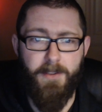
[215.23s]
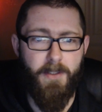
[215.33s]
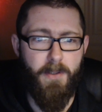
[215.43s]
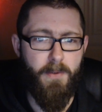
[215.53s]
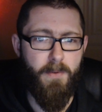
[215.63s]

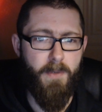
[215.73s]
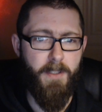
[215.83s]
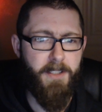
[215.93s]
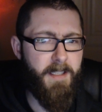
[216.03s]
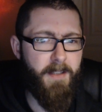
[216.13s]
So,
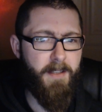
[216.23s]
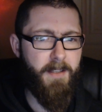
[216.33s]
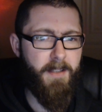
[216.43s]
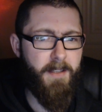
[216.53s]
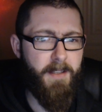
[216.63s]

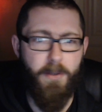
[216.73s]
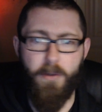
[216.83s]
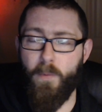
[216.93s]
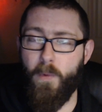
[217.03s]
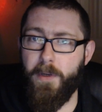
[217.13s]
additionally, the
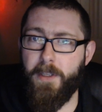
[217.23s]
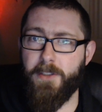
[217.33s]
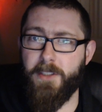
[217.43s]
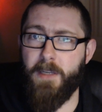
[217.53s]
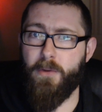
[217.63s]
Nurgle
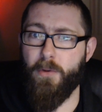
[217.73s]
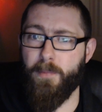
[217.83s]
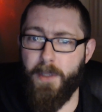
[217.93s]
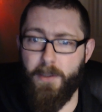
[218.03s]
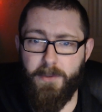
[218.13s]
Warriors are now
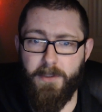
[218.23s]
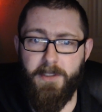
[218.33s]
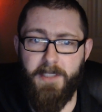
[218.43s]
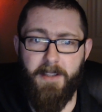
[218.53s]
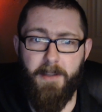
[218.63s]
called
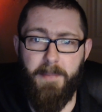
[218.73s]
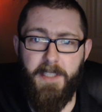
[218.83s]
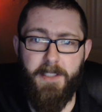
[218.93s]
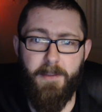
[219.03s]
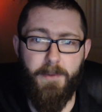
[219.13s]
Bloaters, and the
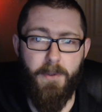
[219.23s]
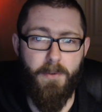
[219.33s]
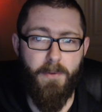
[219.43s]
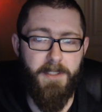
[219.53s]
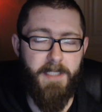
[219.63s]
Beast of
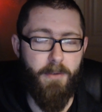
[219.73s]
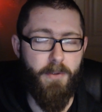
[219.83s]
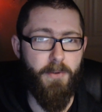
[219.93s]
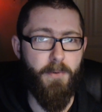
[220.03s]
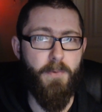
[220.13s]
Nurgle is now
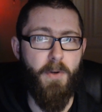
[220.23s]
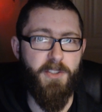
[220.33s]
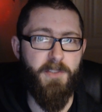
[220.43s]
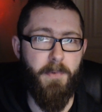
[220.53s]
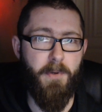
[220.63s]
called a
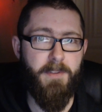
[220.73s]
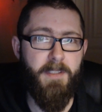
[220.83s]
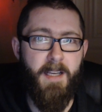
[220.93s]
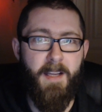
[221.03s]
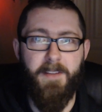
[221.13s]
Rot Spawn.